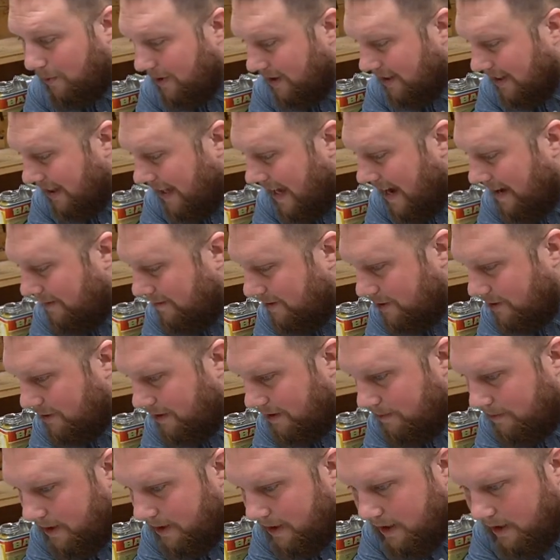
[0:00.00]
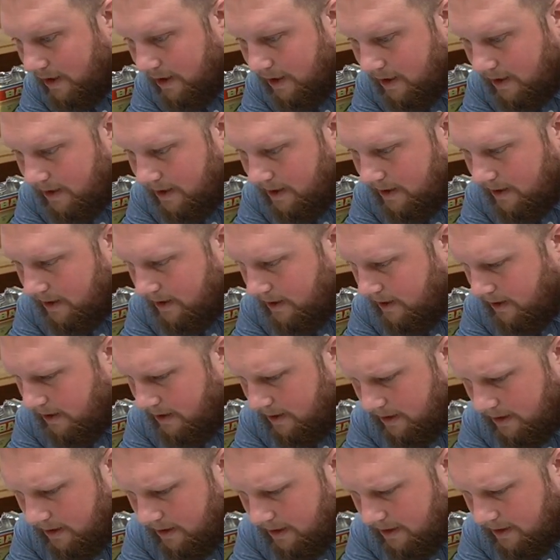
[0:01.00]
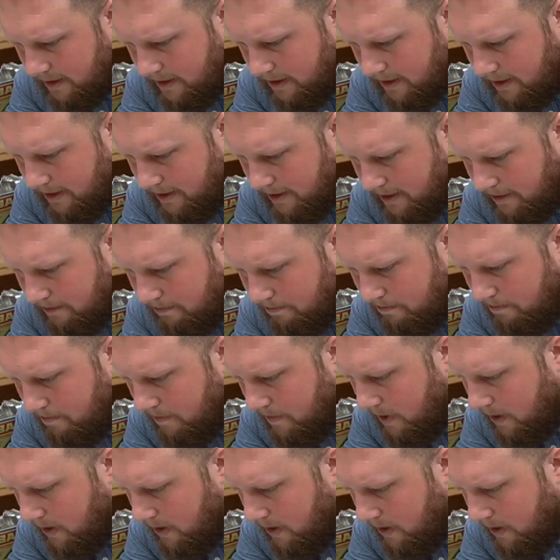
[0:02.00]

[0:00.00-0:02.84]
we're live streaming. Um,